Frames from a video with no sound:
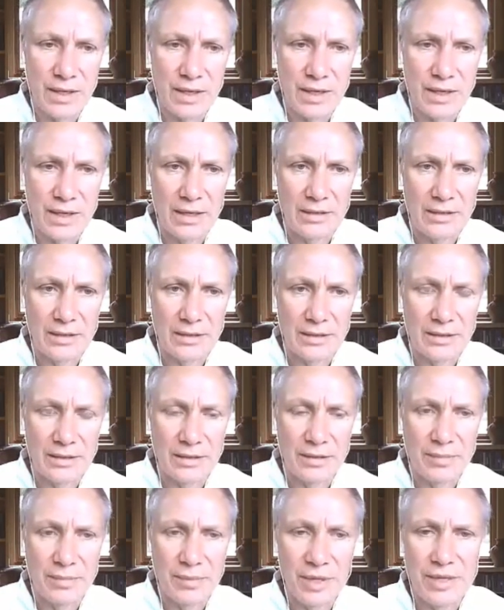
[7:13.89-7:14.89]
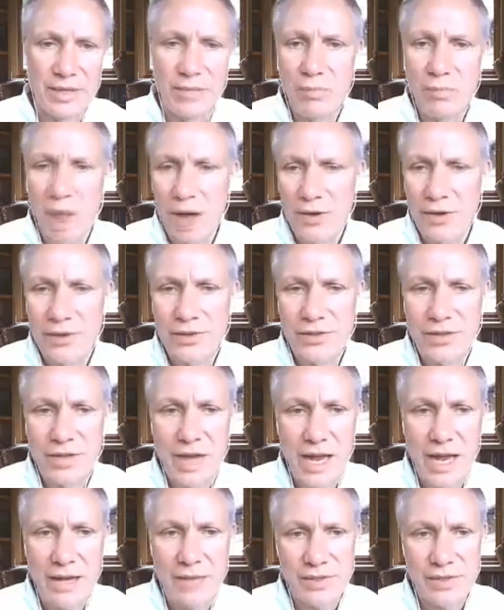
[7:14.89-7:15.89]
uh, but in modern
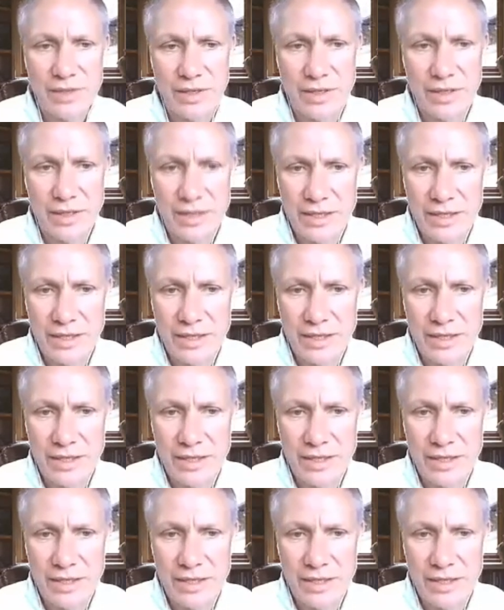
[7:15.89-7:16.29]
times,